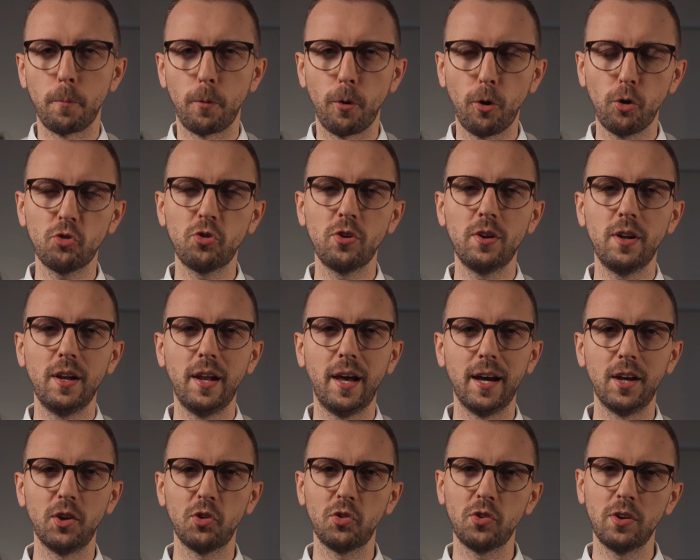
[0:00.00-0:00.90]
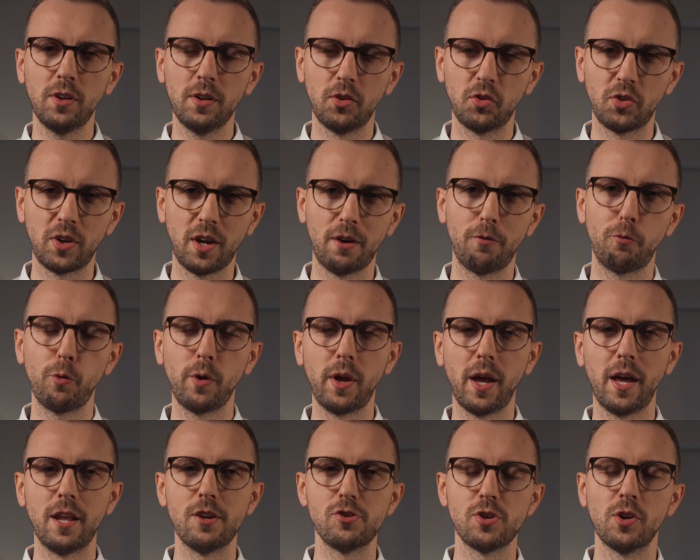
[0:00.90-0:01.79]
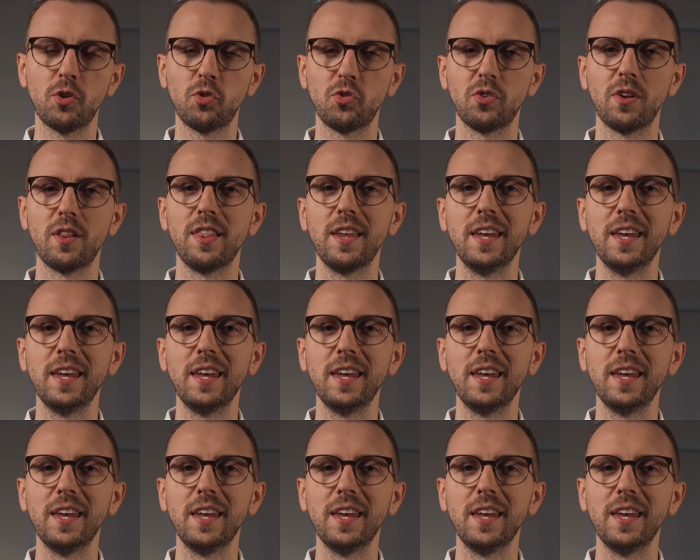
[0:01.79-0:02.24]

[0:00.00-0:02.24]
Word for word: personalized discovery engines in